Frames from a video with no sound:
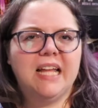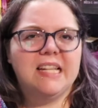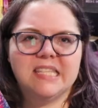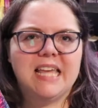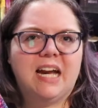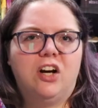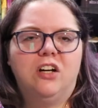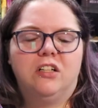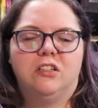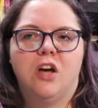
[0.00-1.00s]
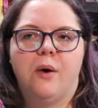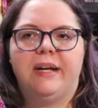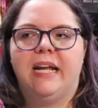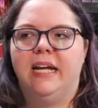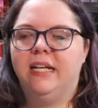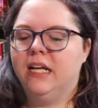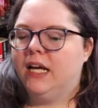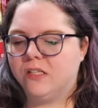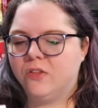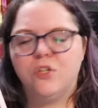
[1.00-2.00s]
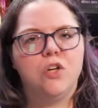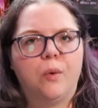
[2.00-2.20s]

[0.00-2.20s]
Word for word: that's there going in so that